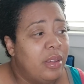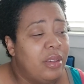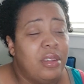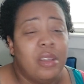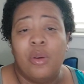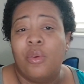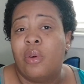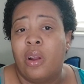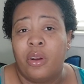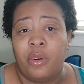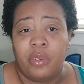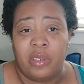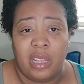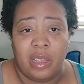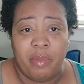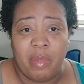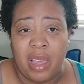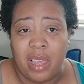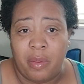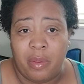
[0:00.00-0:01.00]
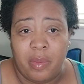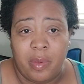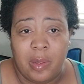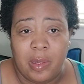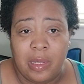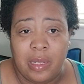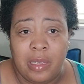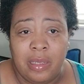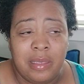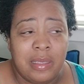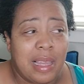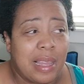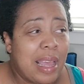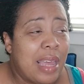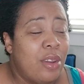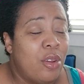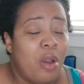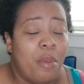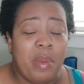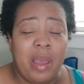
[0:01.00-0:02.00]
Don't hurt they baby. He's like,
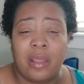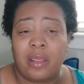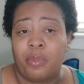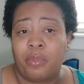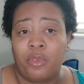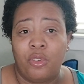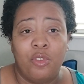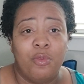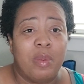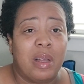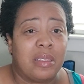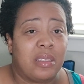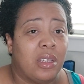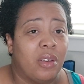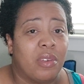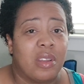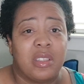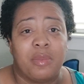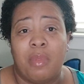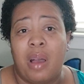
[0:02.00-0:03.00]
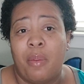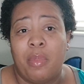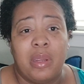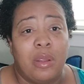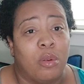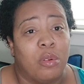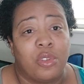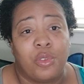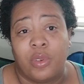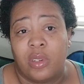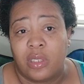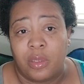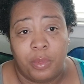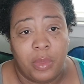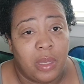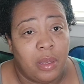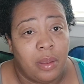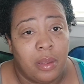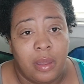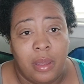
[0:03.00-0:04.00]
I know I'm gonna have to prove myself because mama don't trust
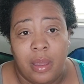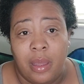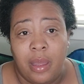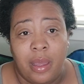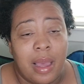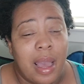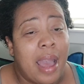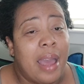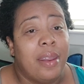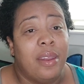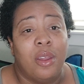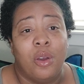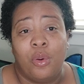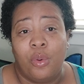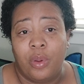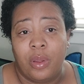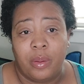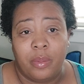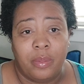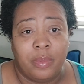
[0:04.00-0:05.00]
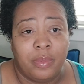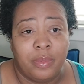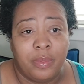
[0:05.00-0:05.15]
me. I know it.